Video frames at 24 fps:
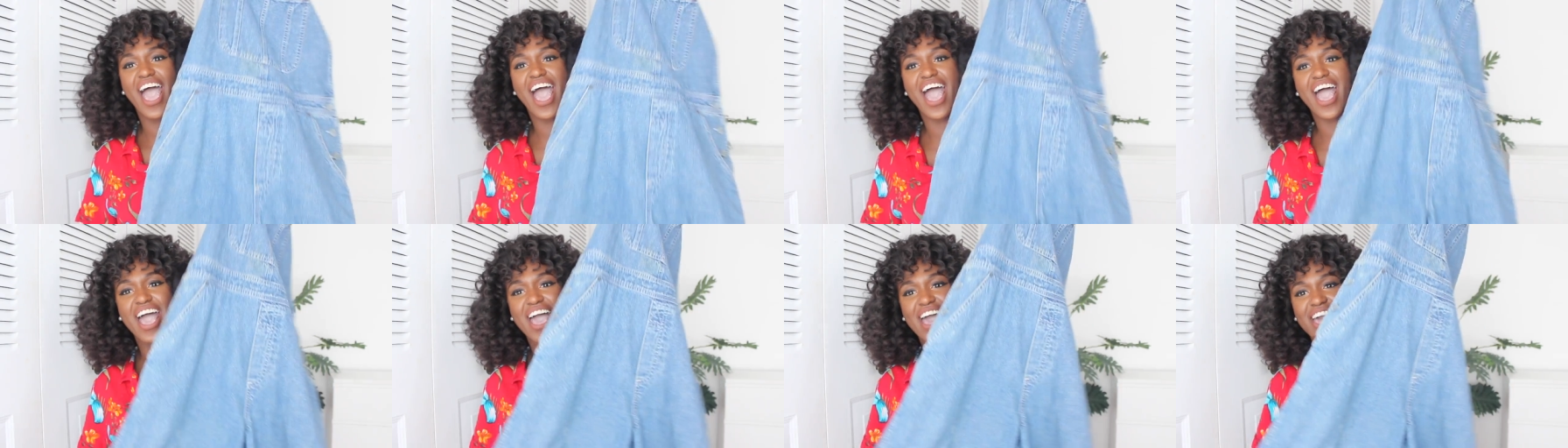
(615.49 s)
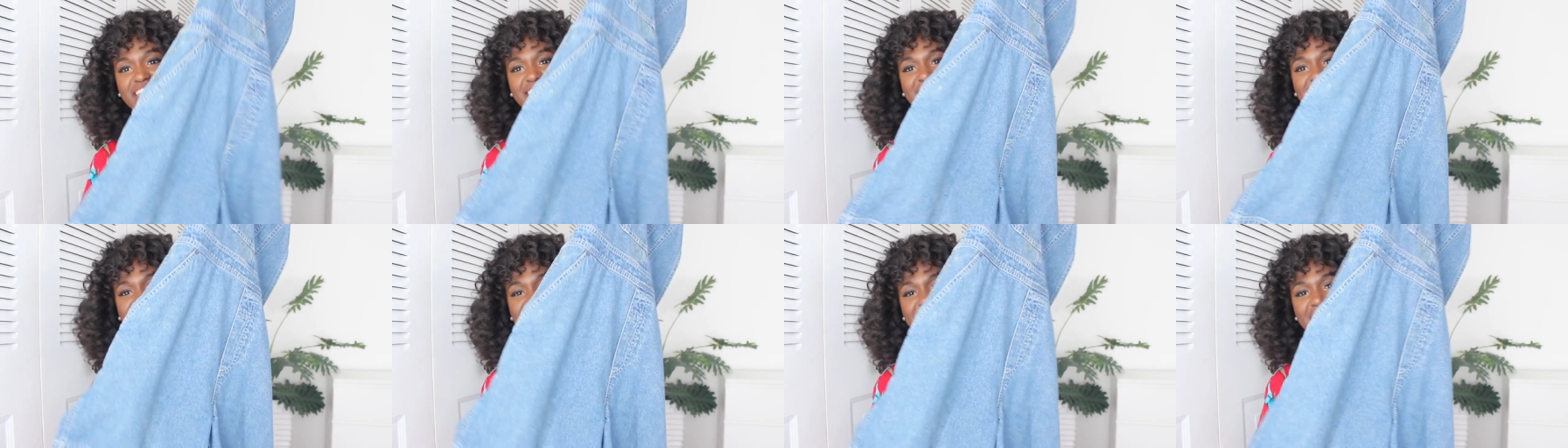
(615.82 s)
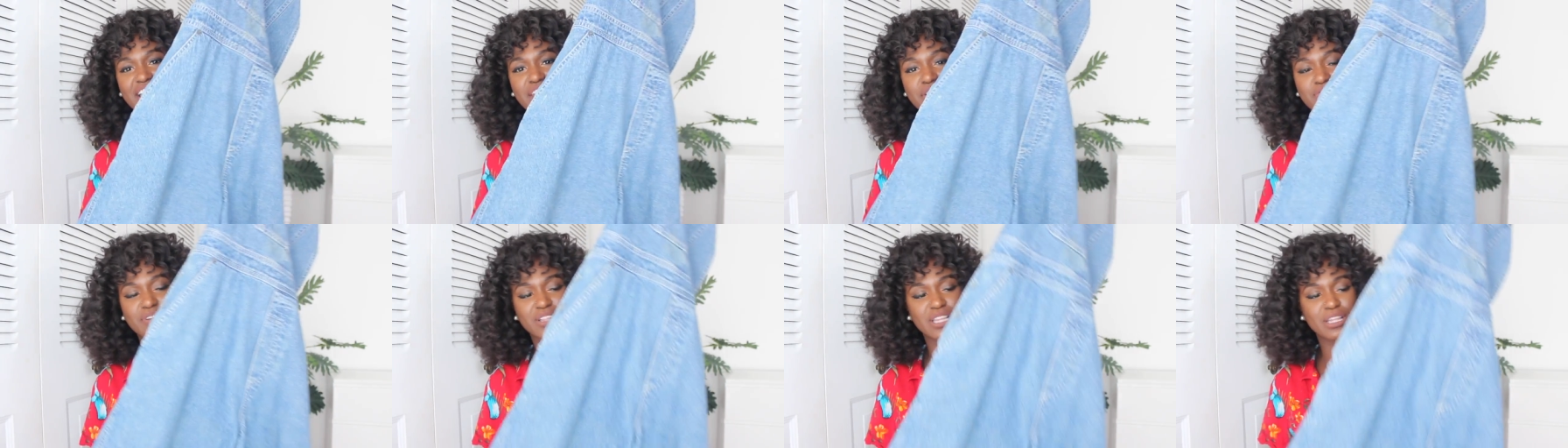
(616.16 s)
And it's
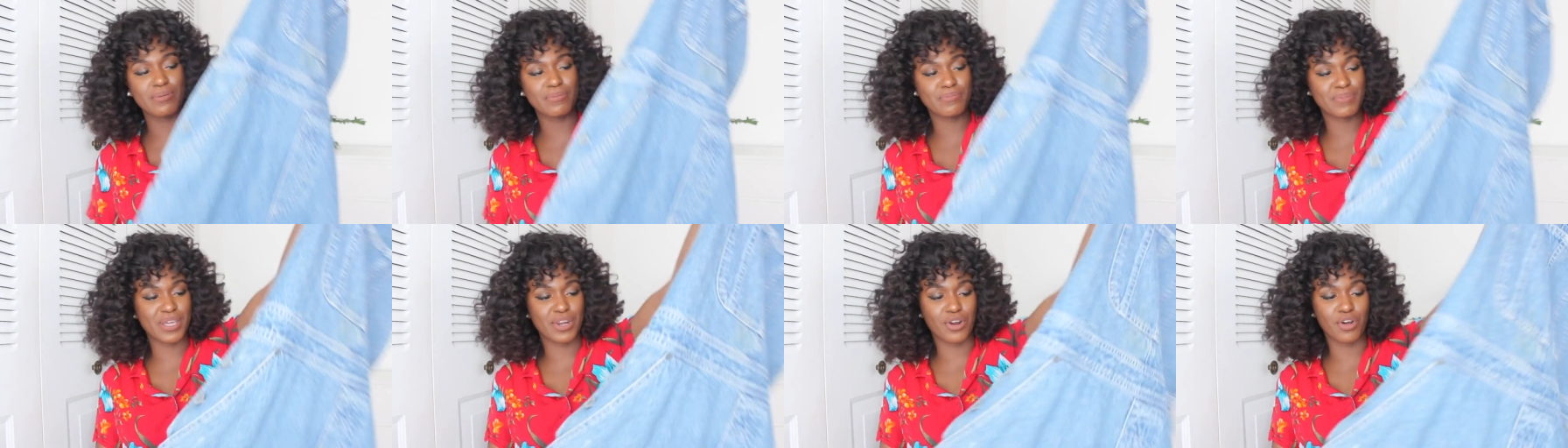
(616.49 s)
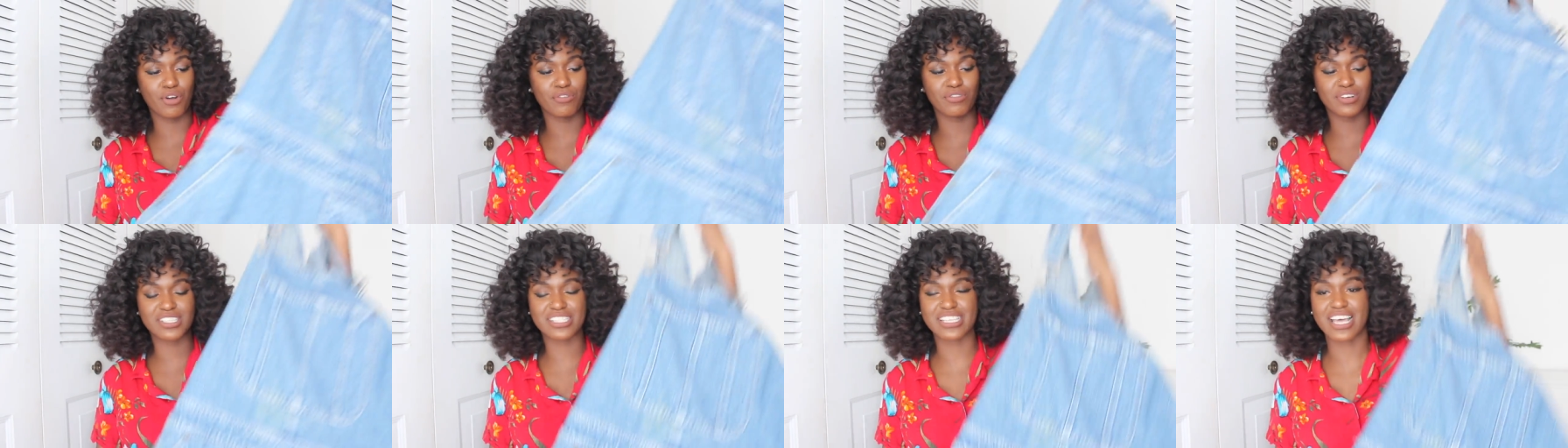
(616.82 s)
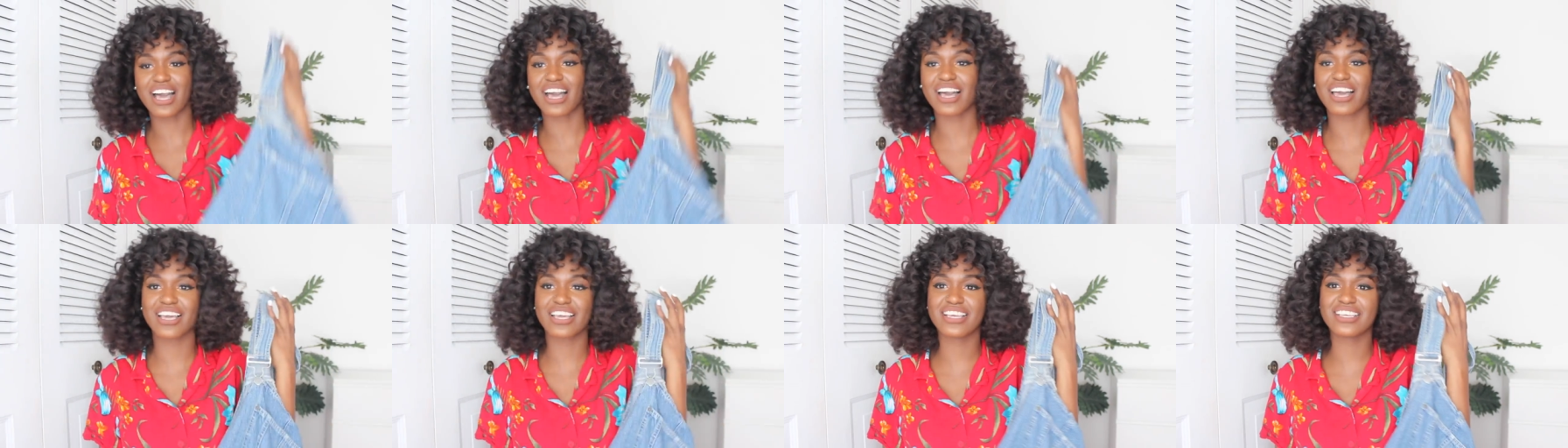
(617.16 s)
kind of a little bit
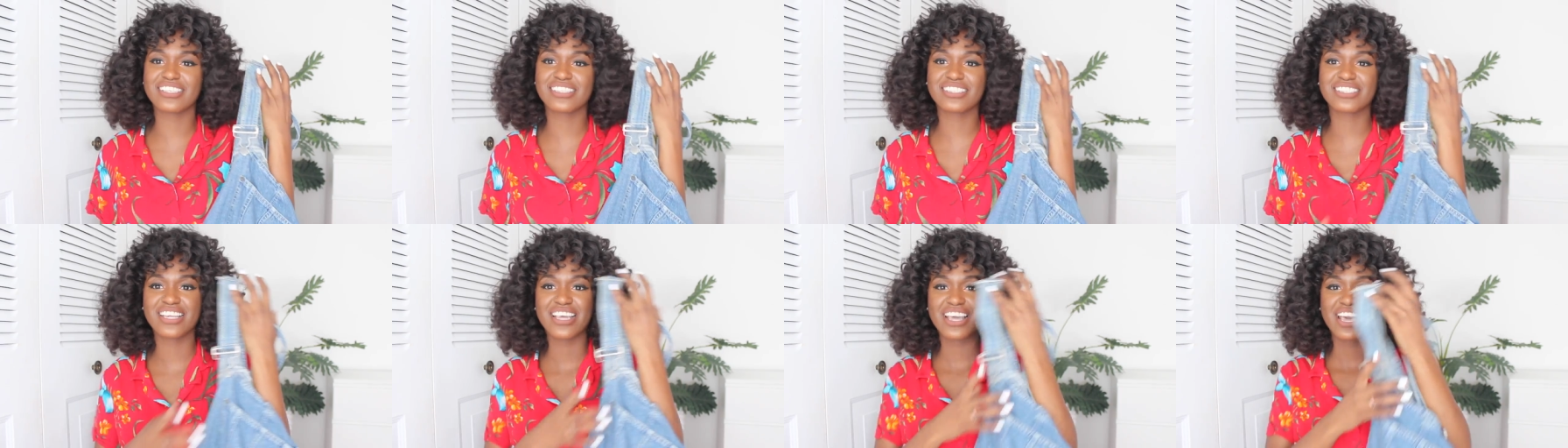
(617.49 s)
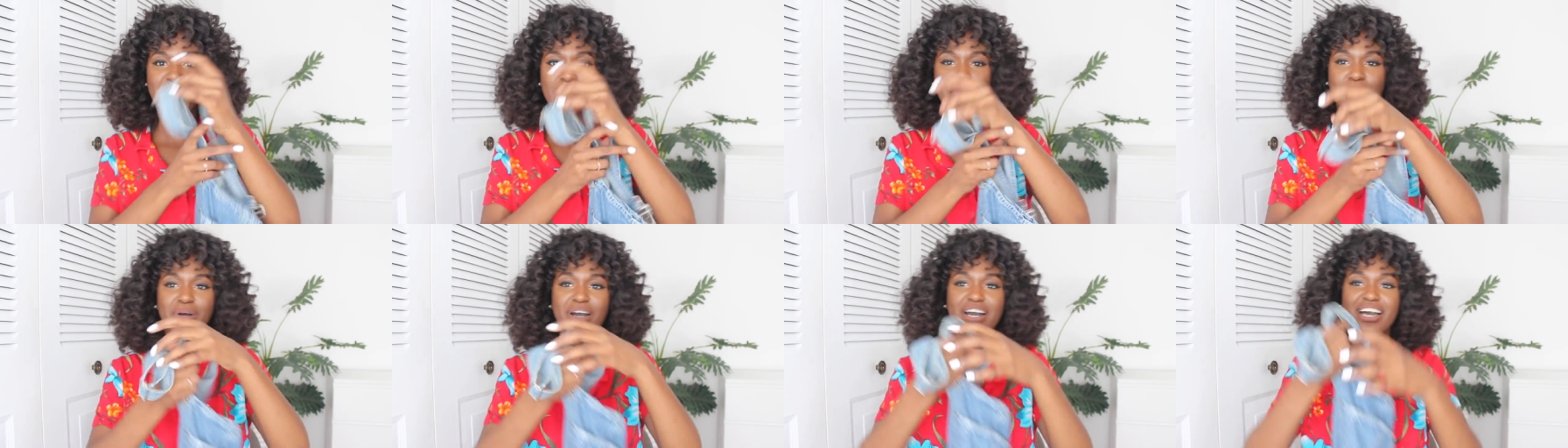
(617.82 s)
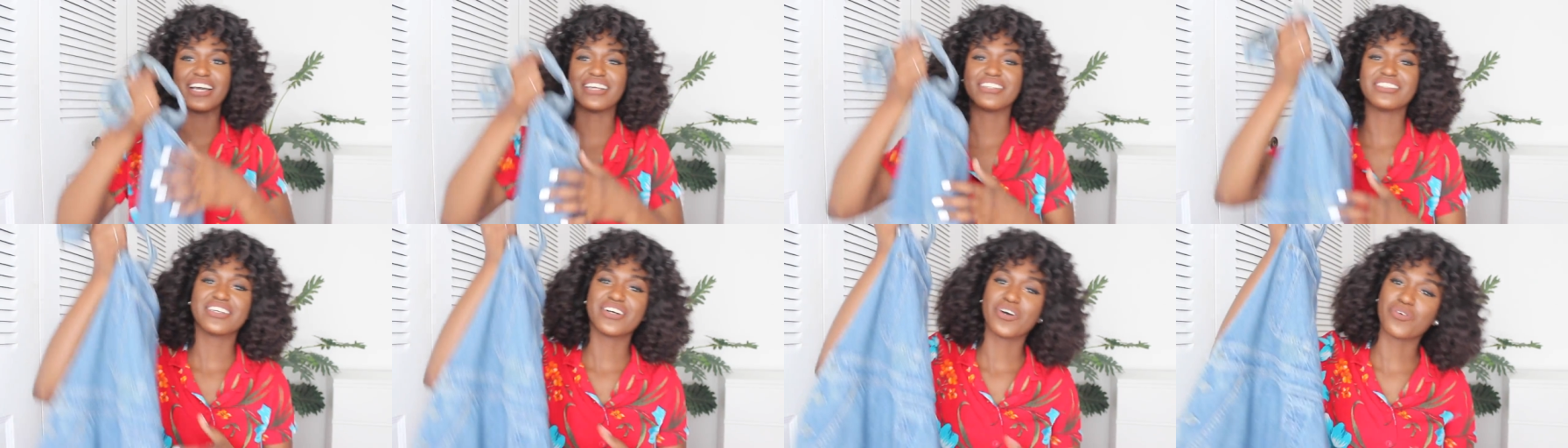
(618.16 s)
oversized,
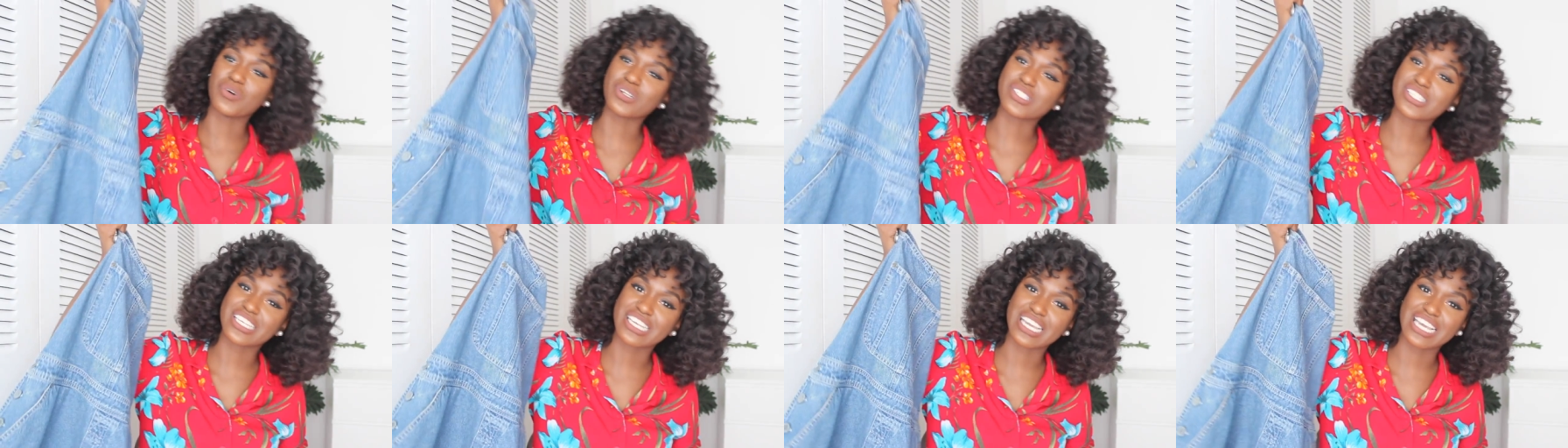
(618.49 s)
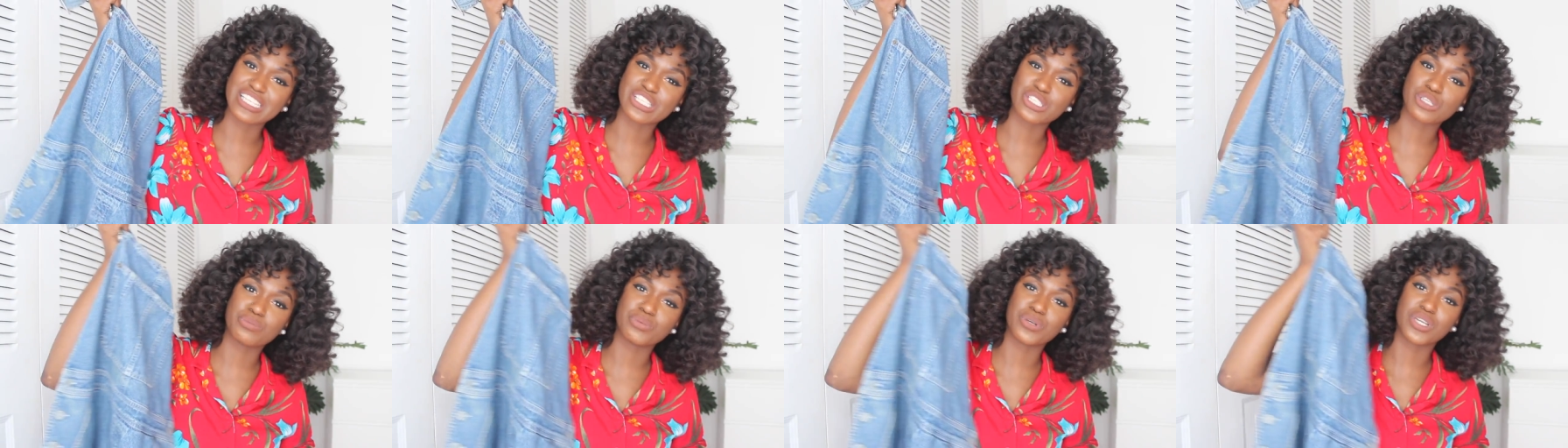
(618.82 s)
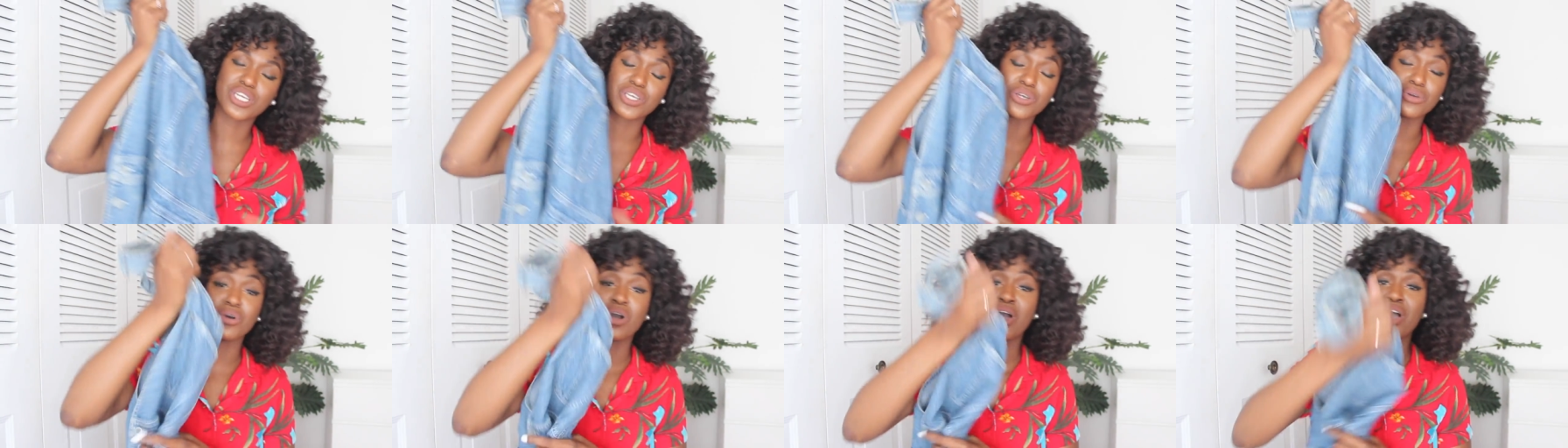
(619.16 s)
but once again, super
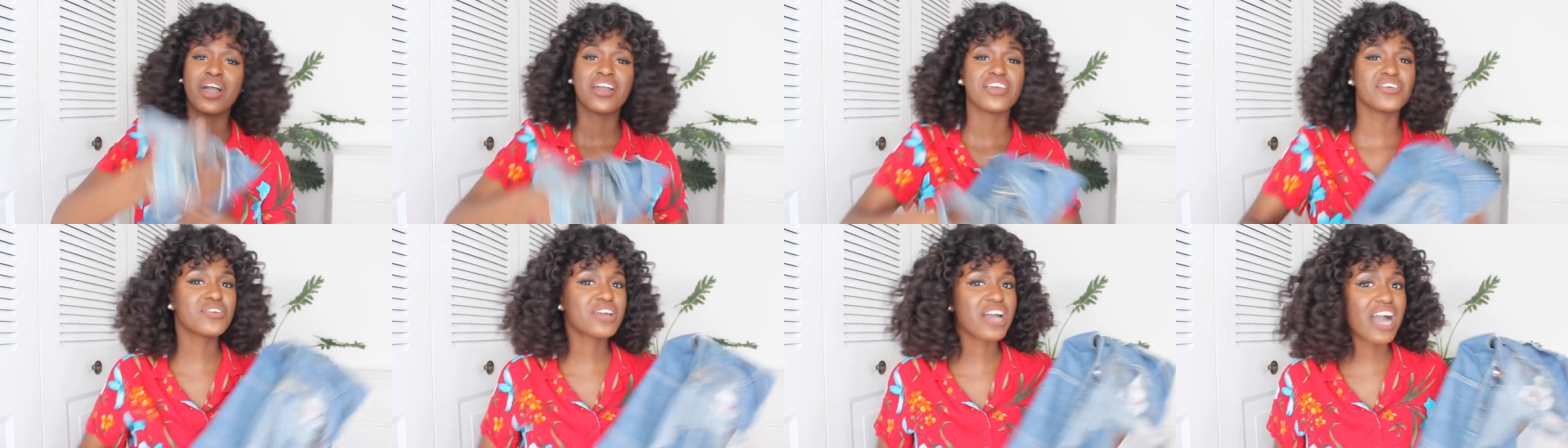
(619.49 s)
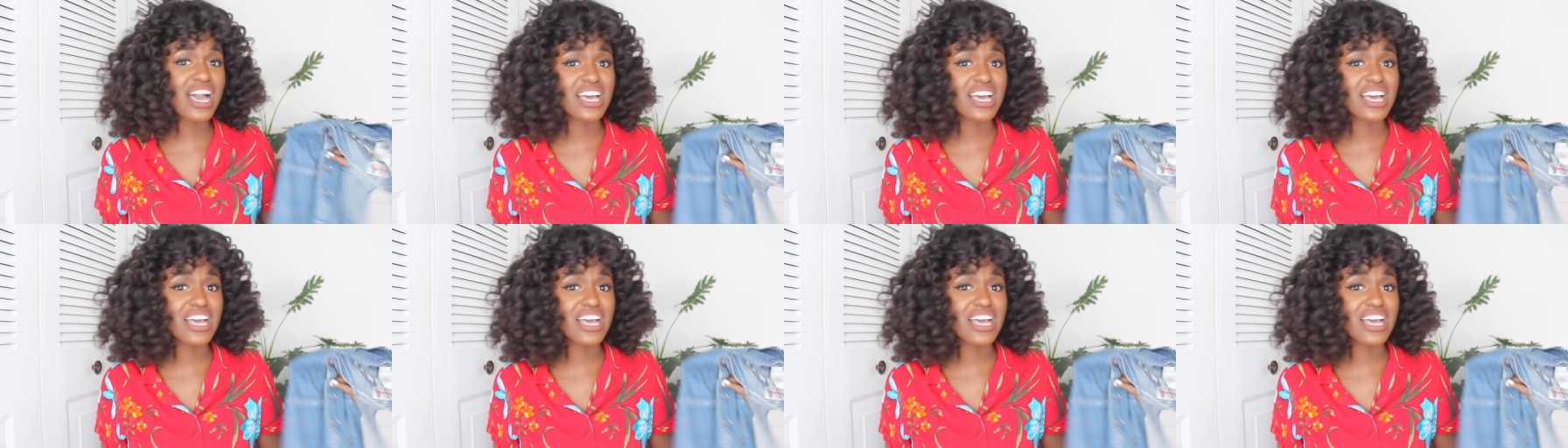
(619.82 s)
cute. You